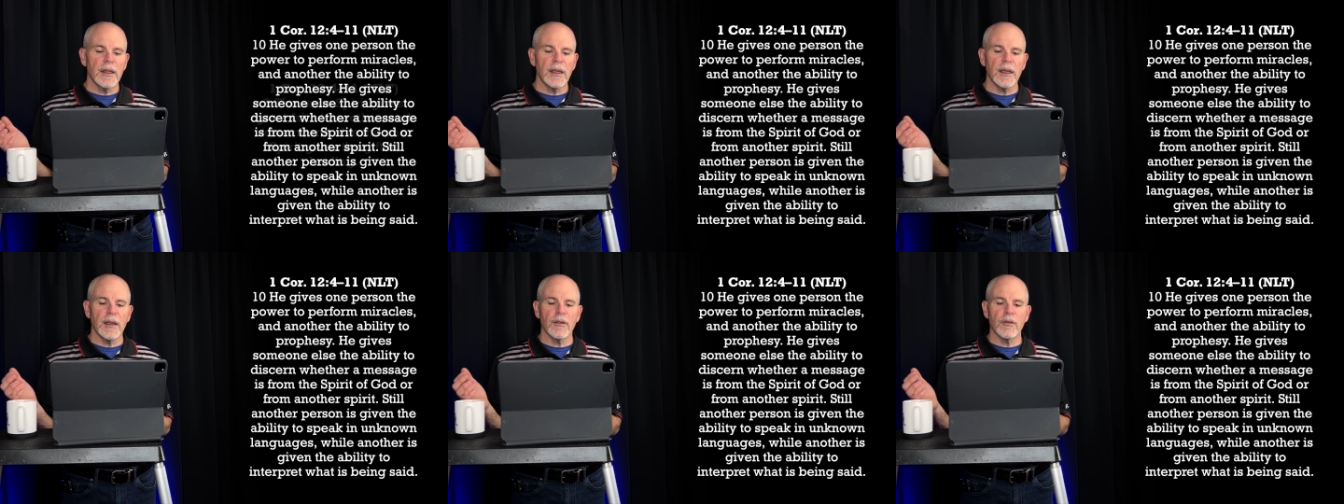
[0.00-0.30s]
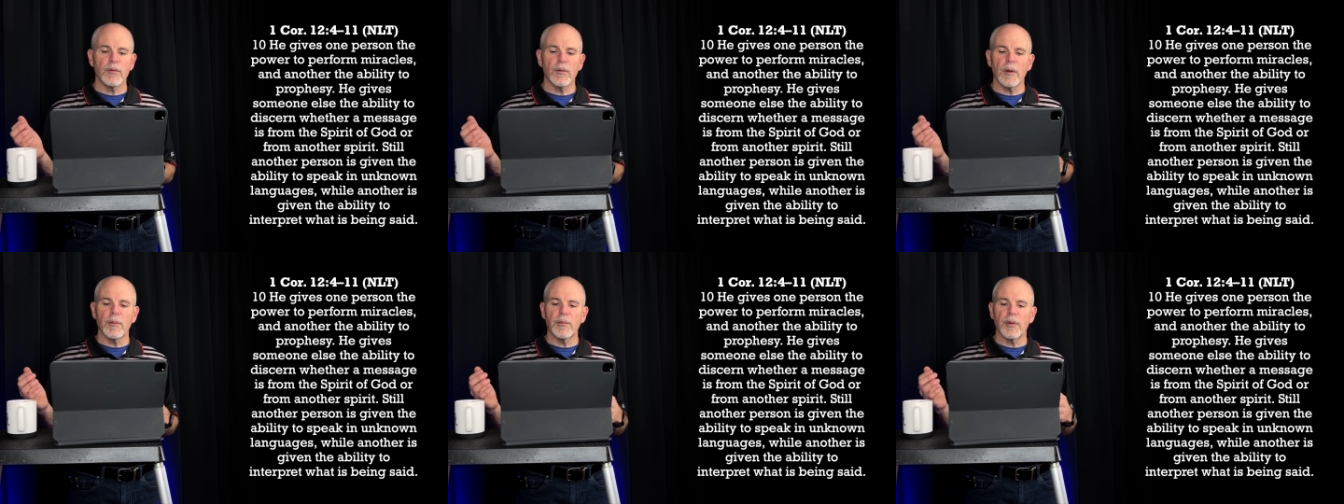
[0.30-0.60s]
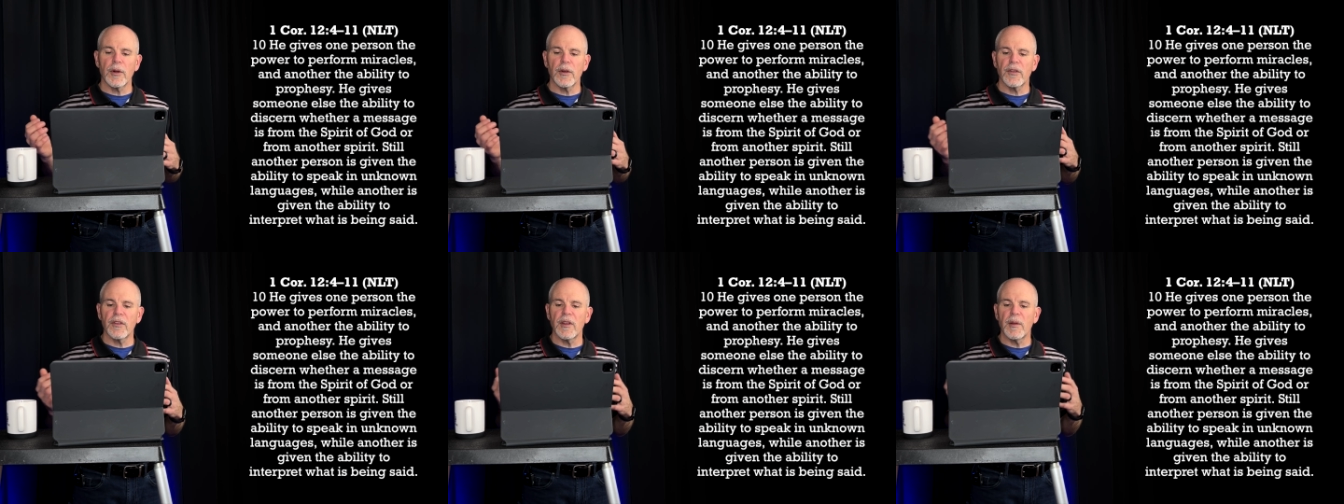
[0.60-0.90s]
He gives one
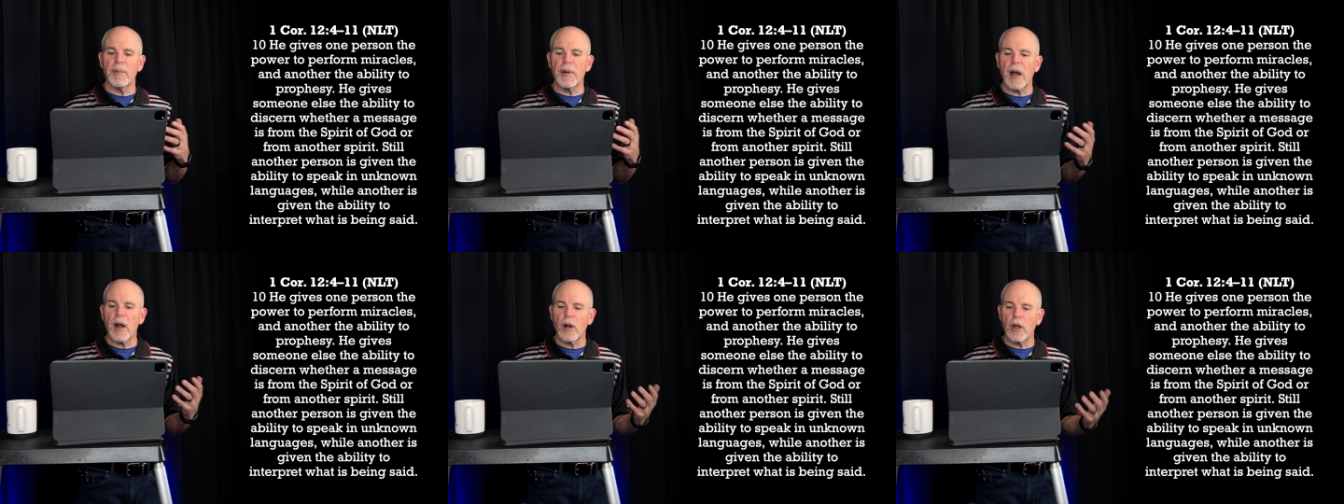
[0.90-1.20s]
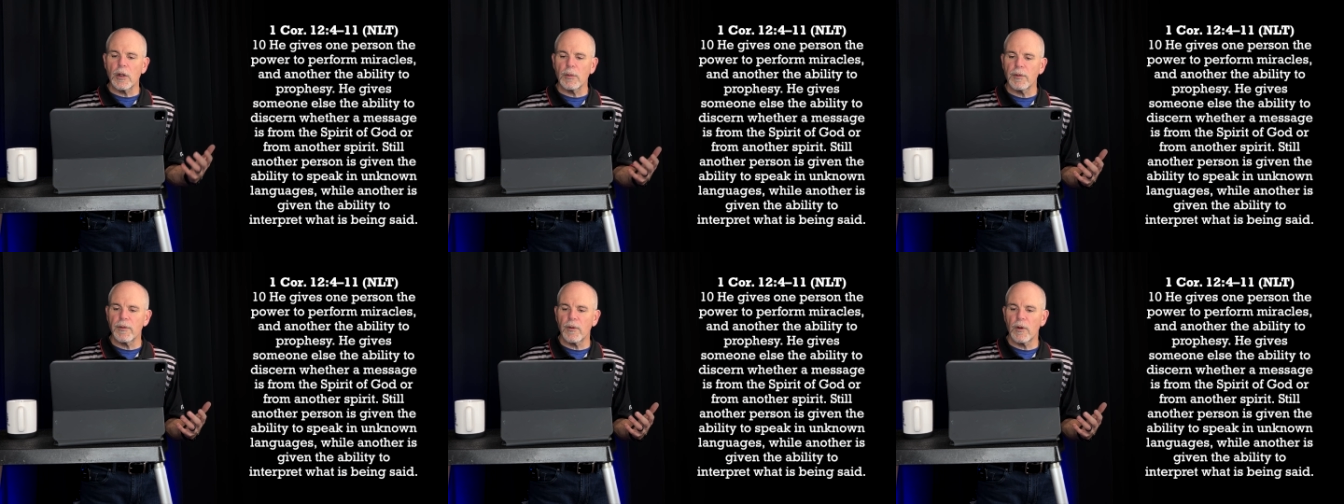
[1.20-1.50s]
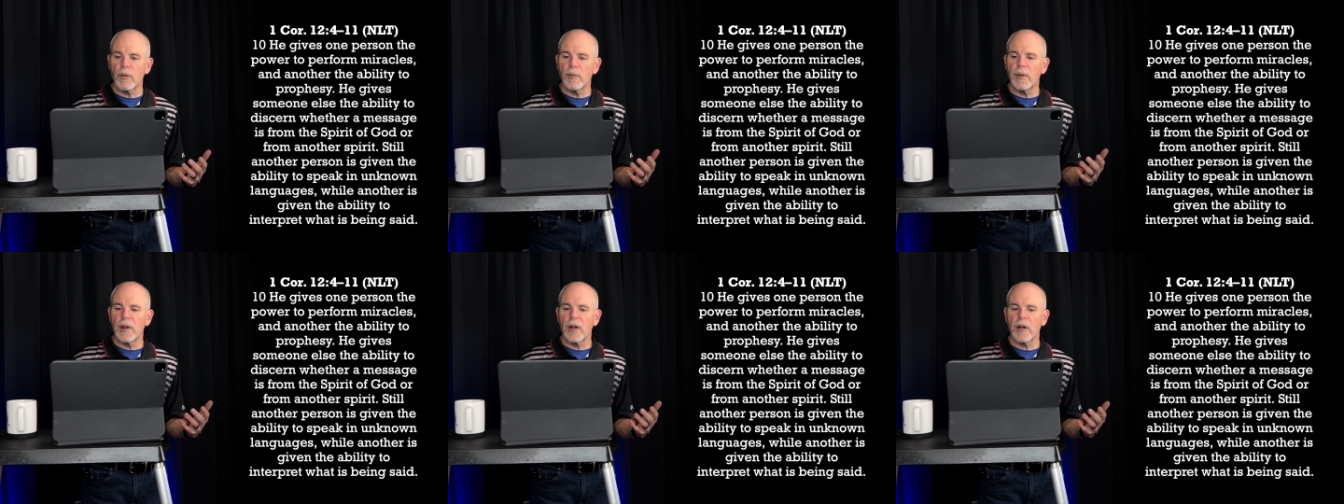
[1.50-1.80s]
person the power to
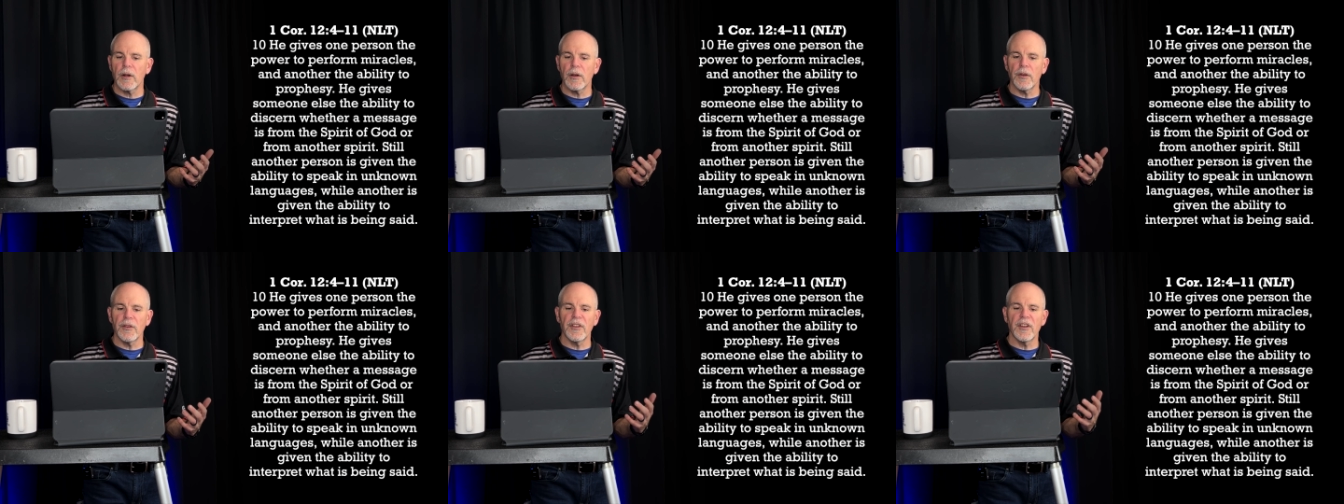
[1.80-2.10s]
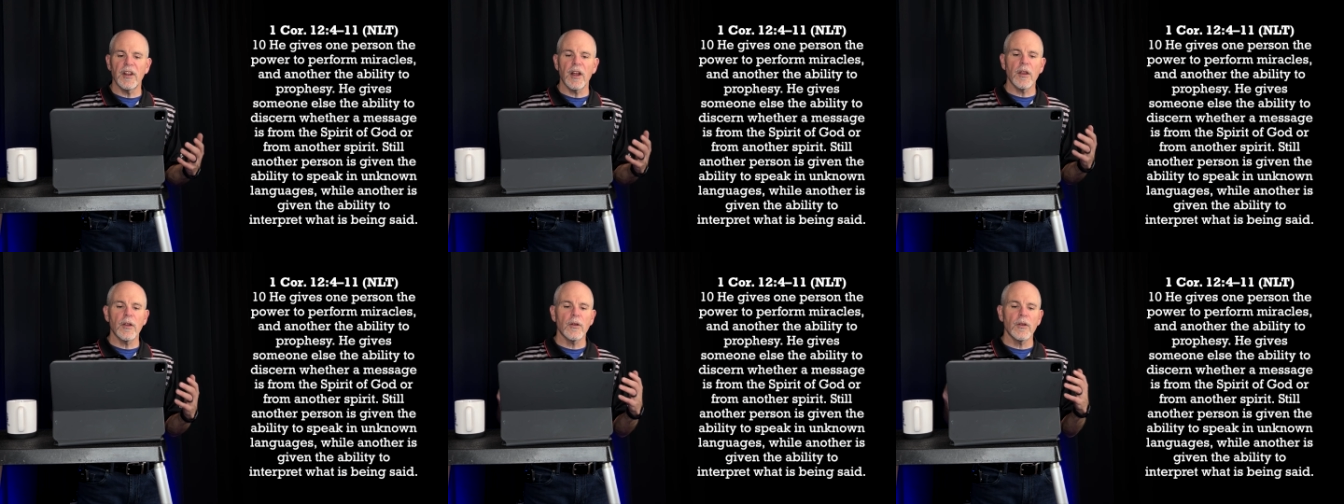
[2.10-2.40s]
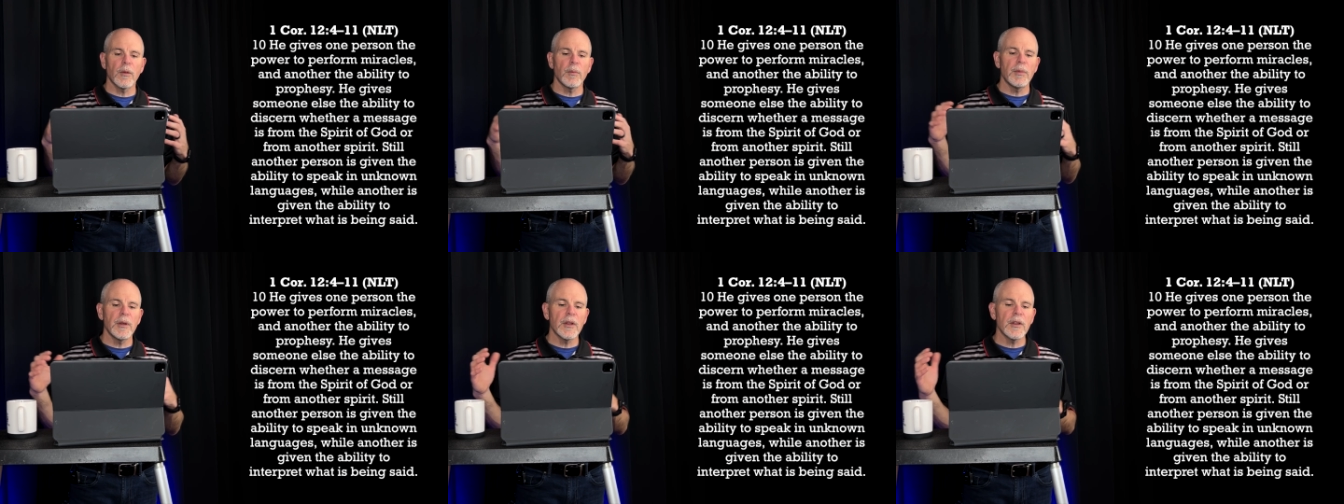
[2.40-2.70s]
perform miracles, another
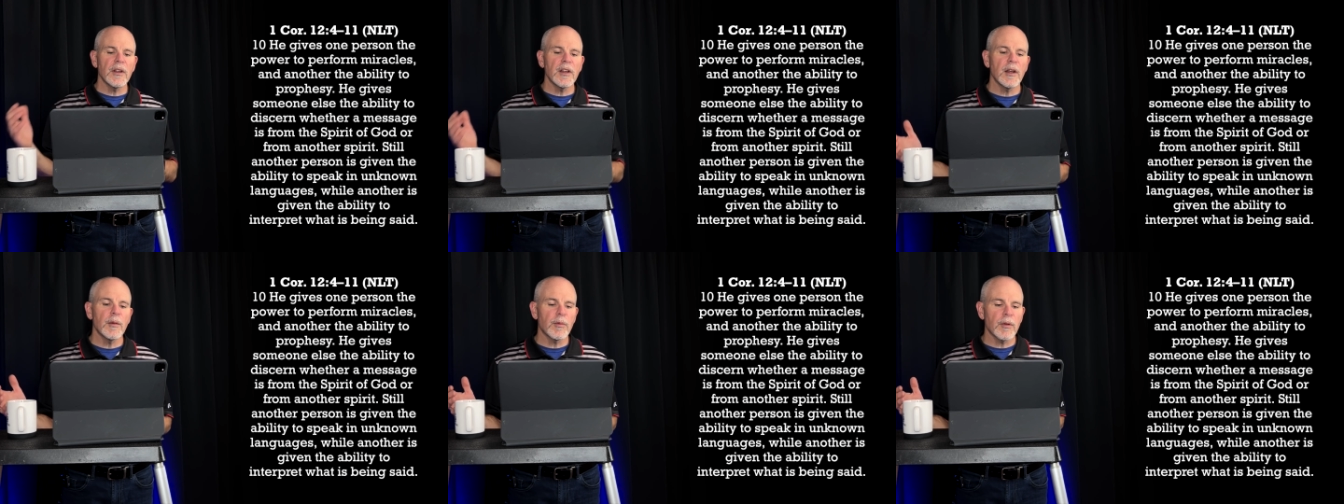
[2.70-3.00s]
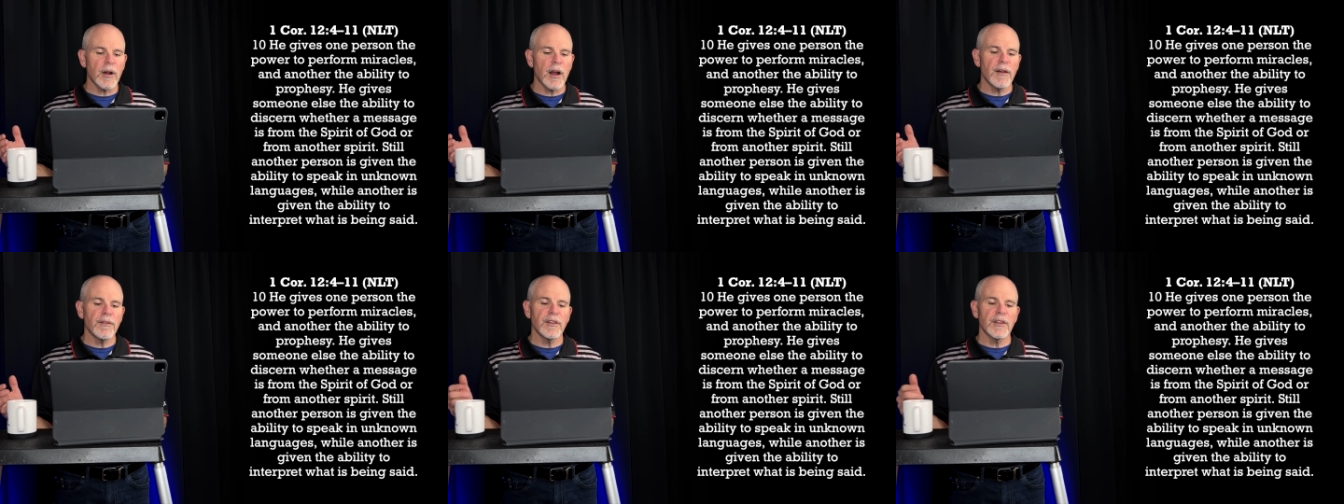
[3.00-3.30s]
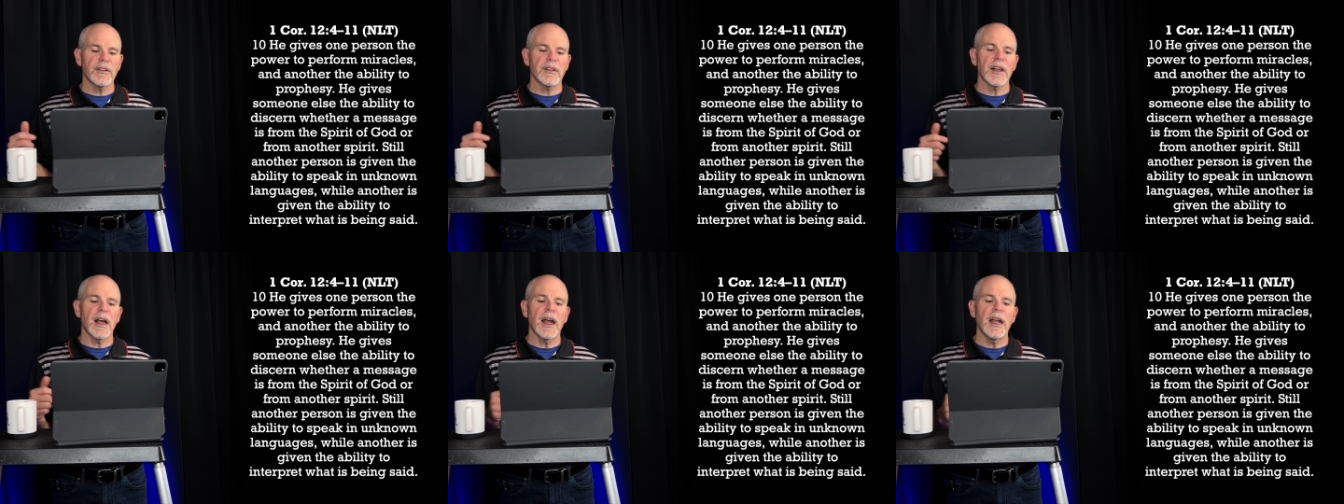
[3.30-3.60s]
the ability to
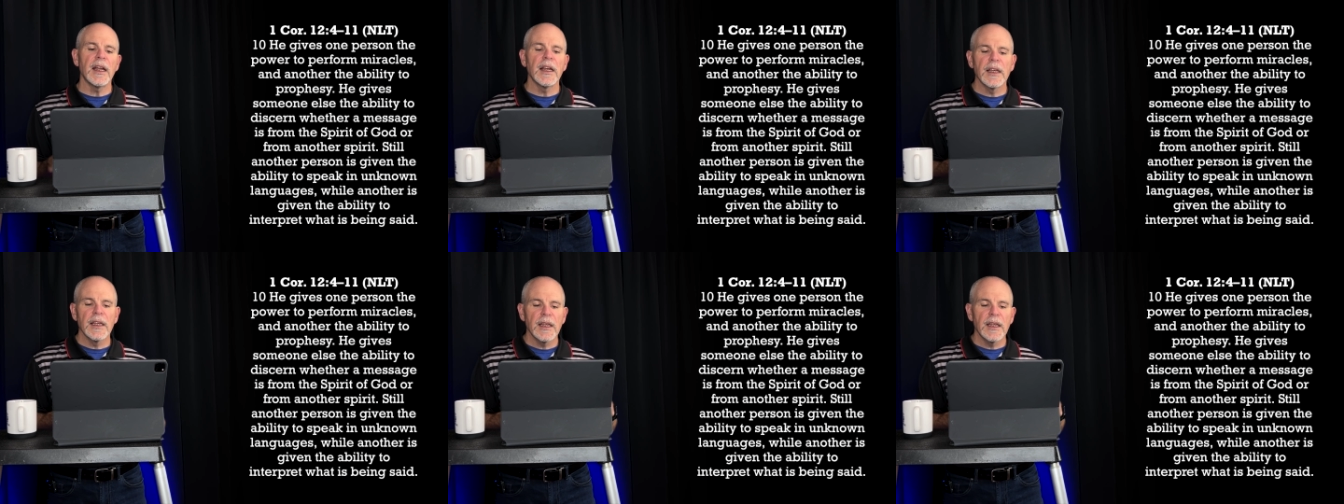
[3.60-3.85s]
prophesy.